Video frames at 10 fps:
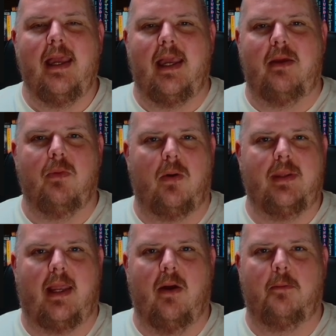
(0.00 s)
He wrote
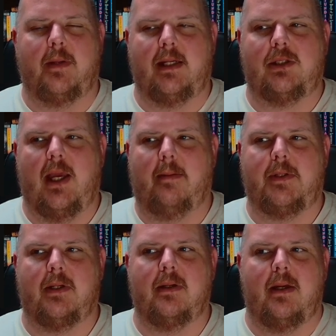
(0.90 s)
that opening
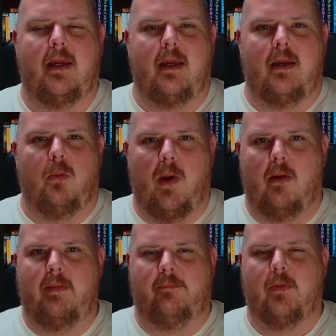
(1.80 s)
chapter well
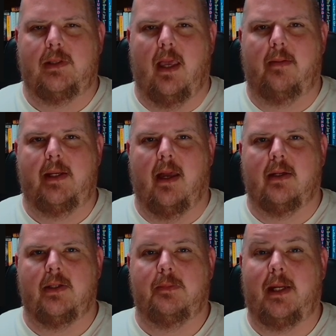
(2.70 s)
before
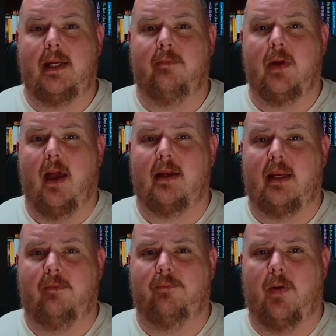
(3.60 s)
Tommyknockers, but he never got
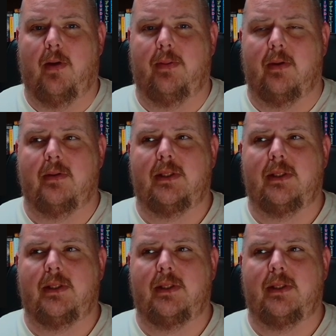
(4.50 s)
any farther.